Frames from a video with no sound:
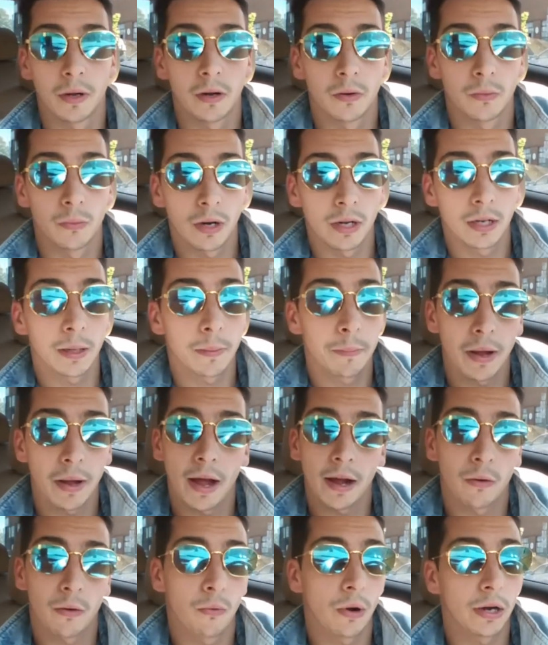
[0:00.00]
running
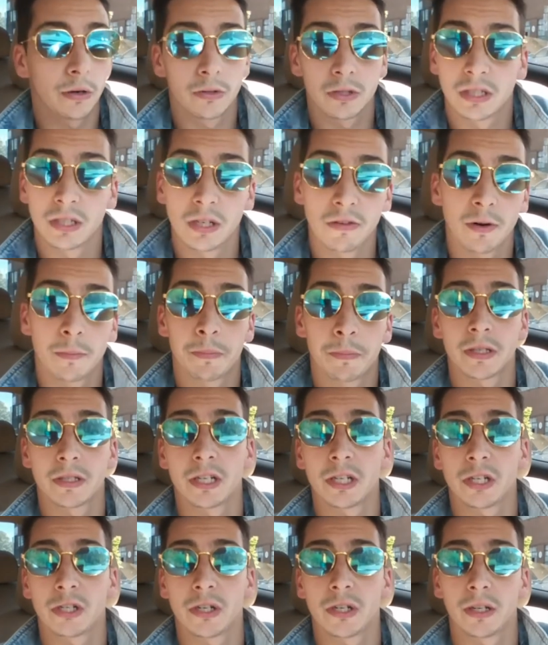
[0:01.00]
back, wide receiver
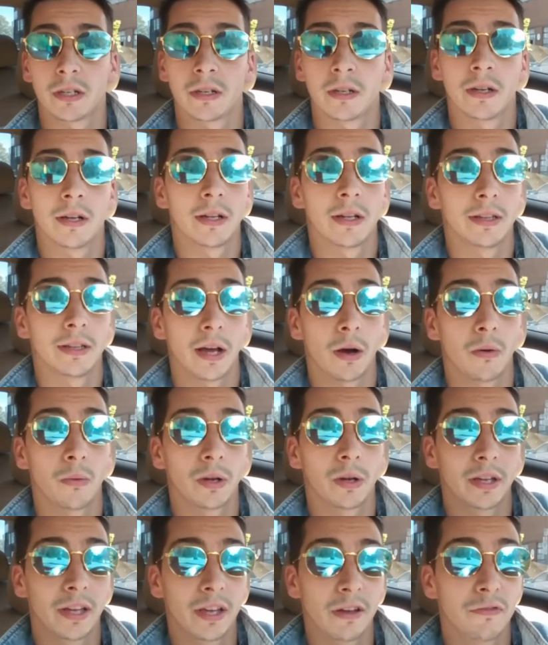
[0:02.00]
position that
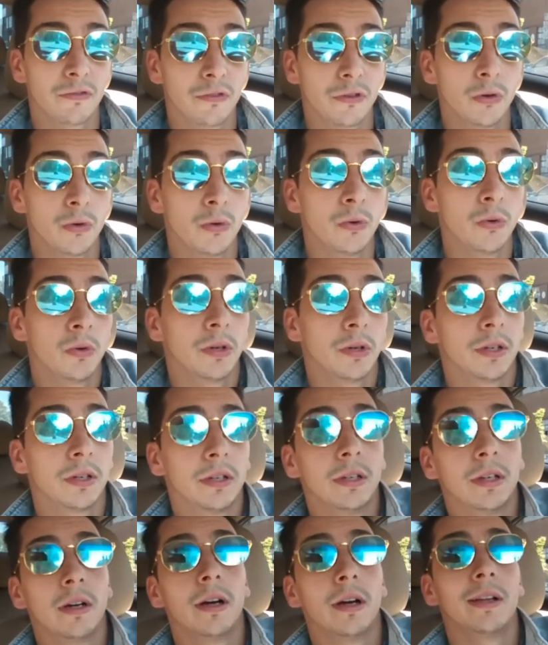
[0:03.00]
will give you
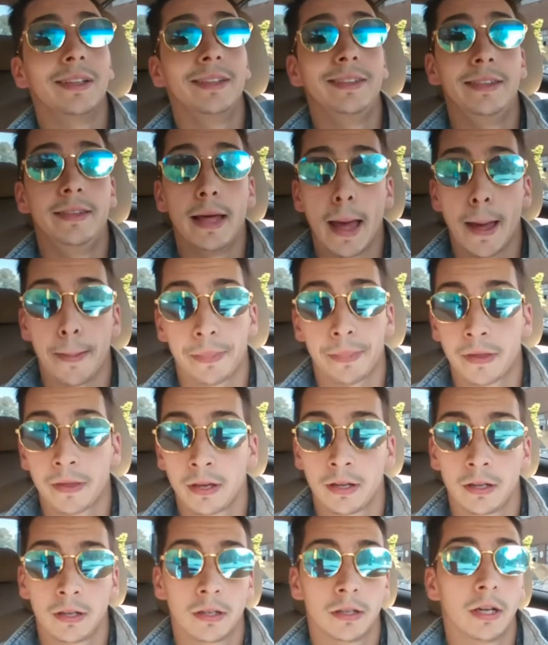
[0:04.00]
depth
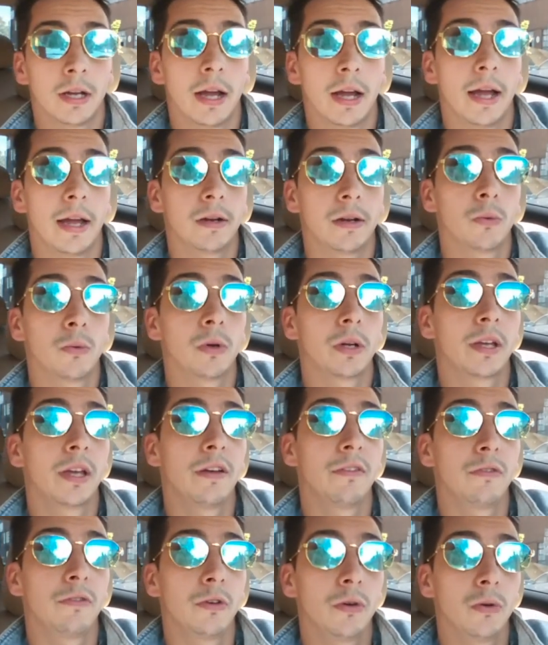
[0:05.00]
and it will
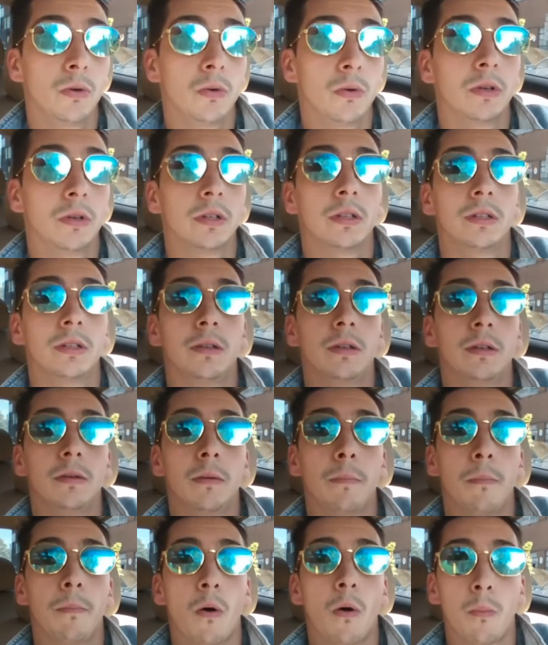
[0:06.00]
give you
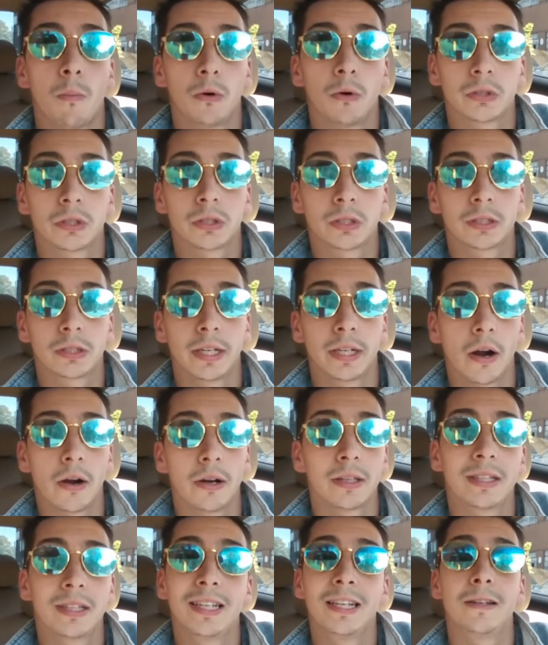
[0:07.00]
almost
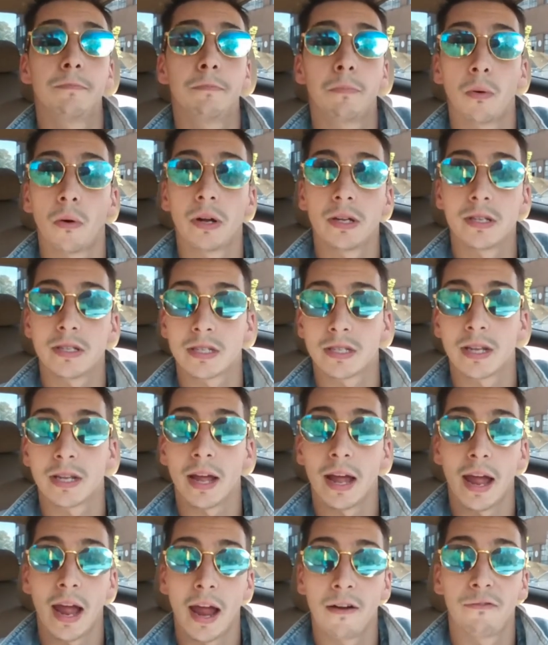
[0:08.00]
guaranteed points
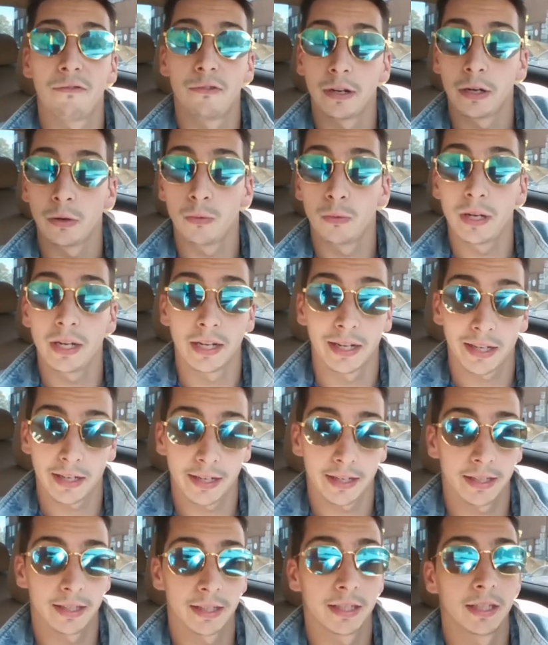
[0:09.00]
every
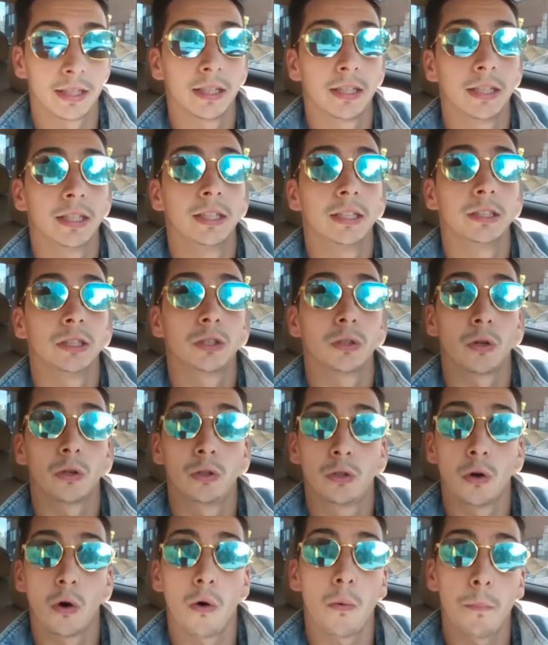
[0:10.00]
week. So
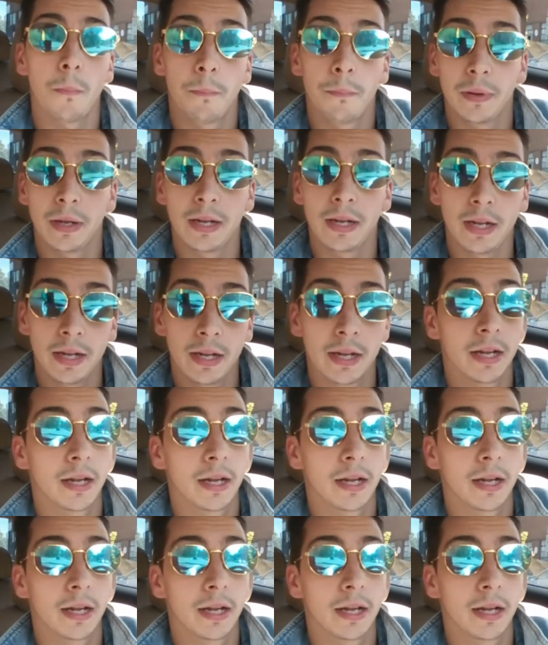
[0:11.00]
don't be